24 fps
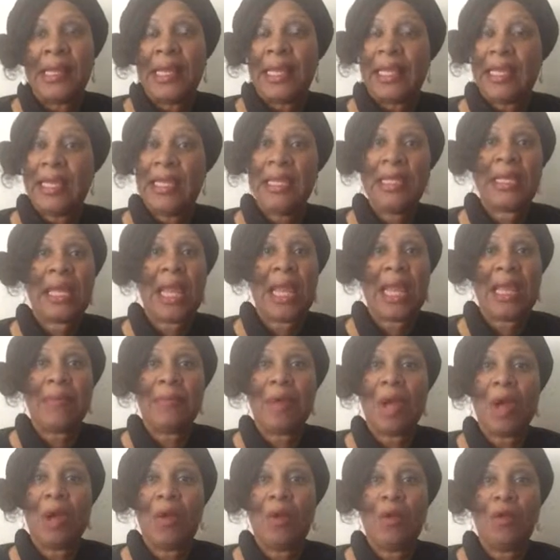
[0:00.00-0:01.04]
He came
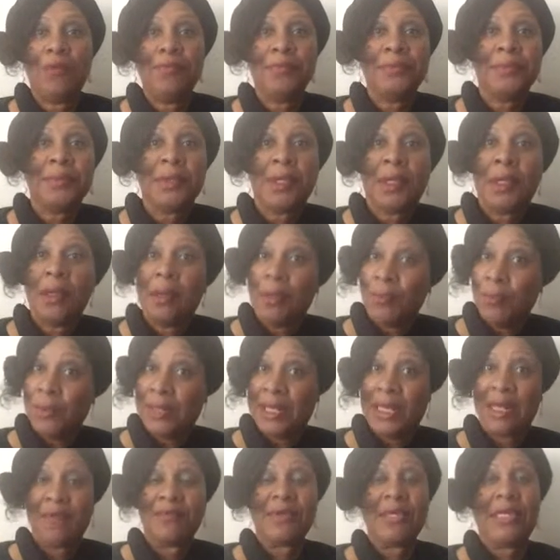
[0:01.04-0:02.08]
home
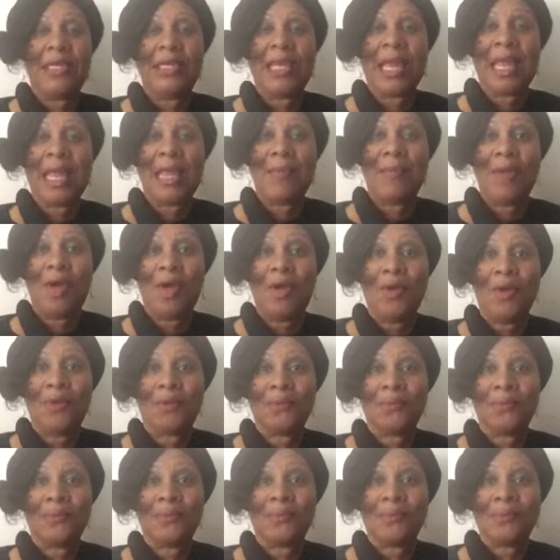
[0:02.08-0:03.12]
whenever he came home.
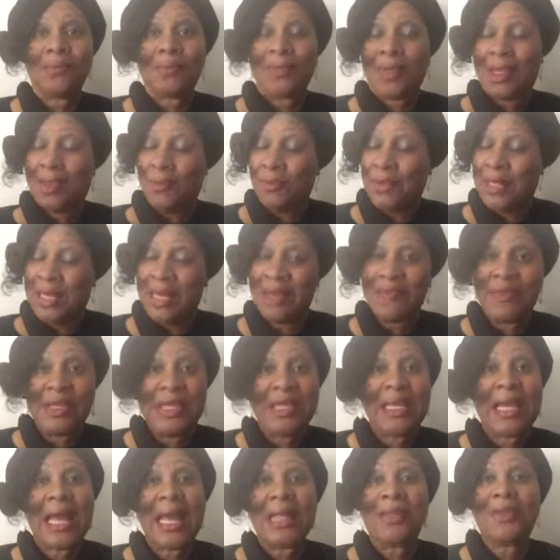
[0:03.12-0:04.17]
Whenever
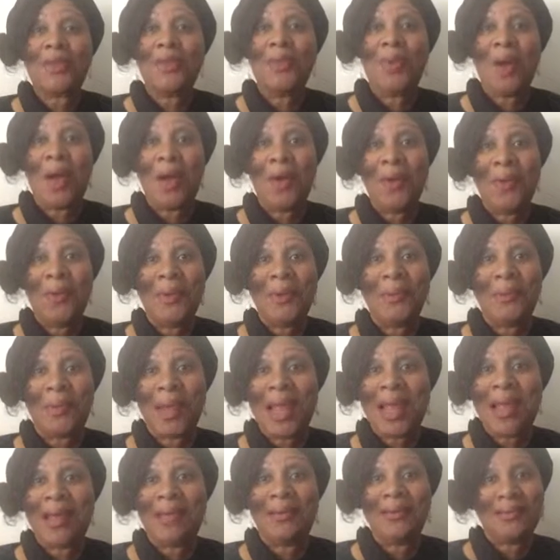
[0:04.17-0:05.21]
he got through hoeing
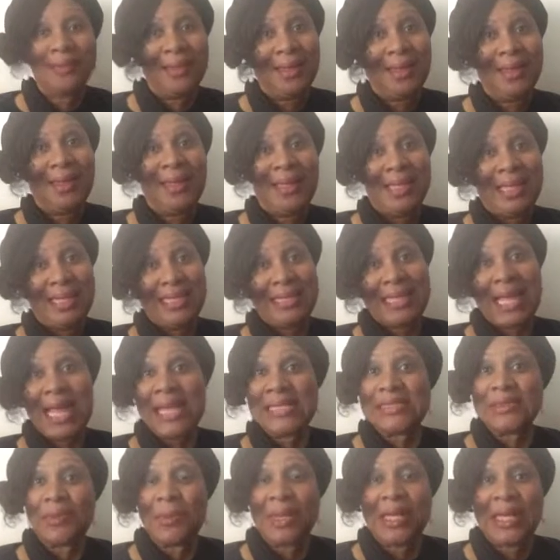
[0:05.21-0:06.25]
around,
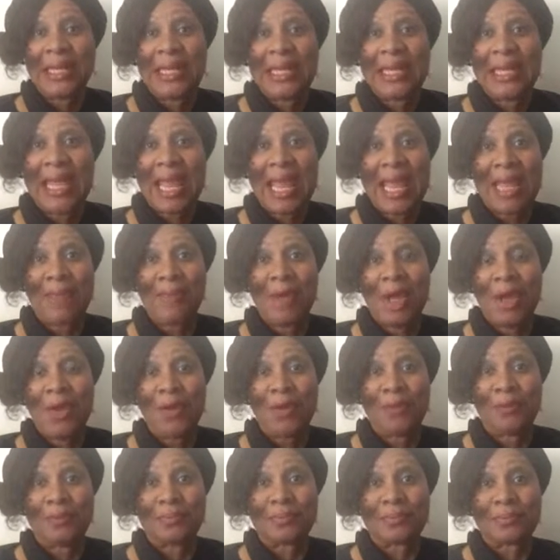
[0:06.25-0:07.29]
that's when he came
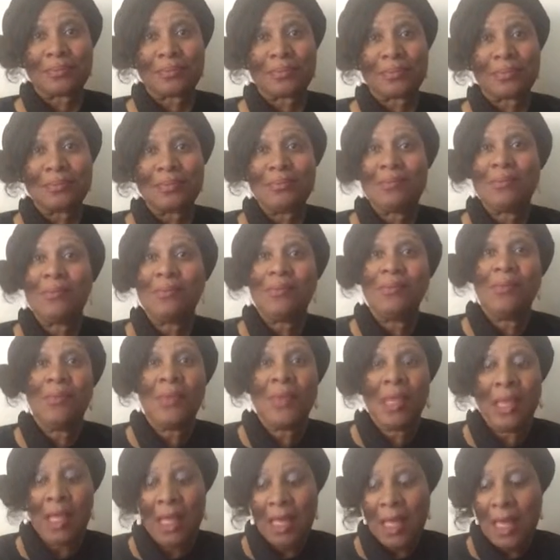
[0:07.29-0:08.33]
home.
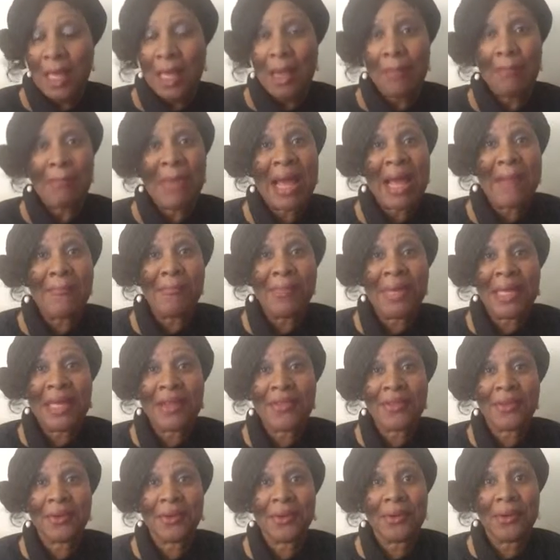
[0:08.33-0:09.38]
My
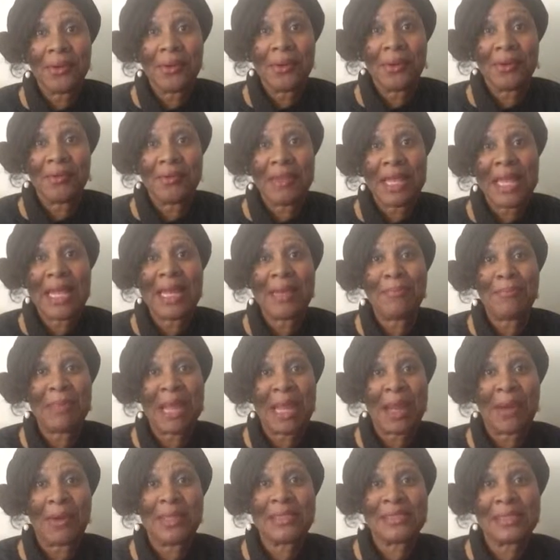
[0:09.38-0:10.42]
mother then
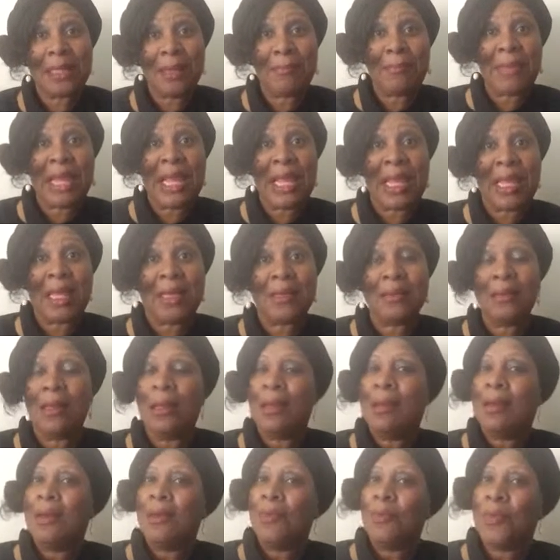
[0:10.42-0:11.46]
marries a man
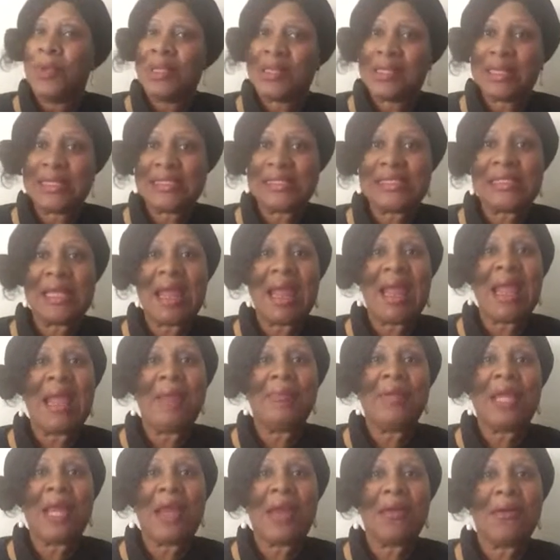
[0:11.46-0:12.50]
with the
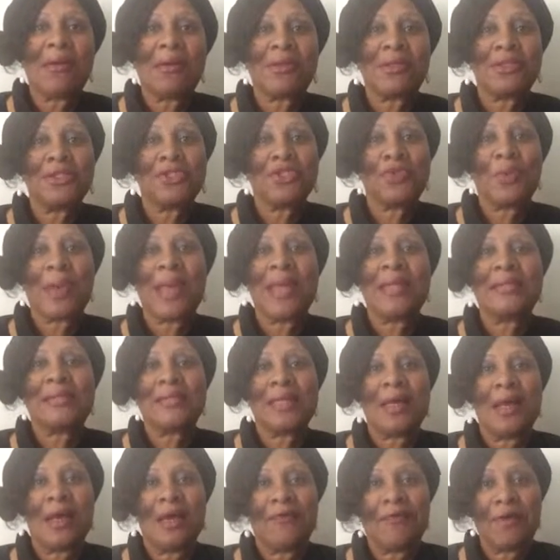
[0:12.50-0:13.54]
same character traits
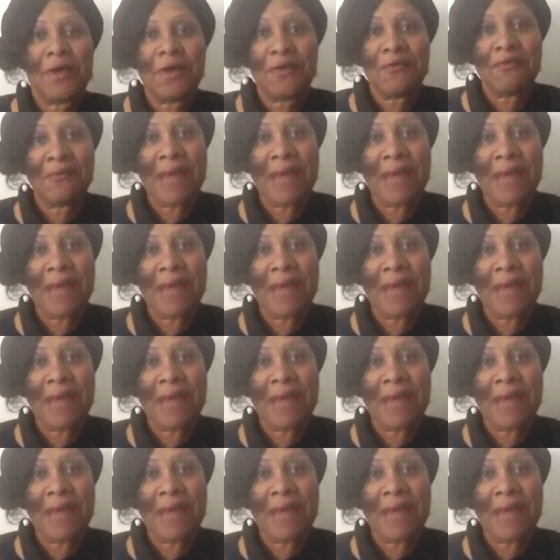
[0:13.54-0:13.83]
of her